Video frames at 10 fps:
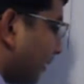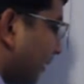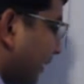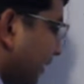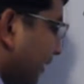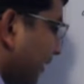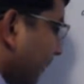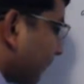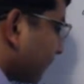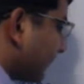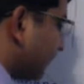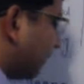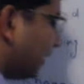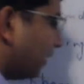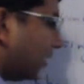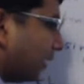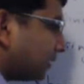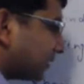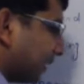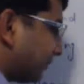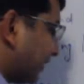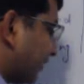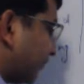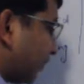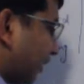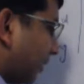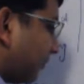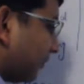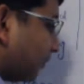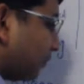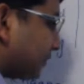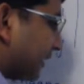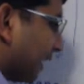Khayenge. Same thing for hum. You'll say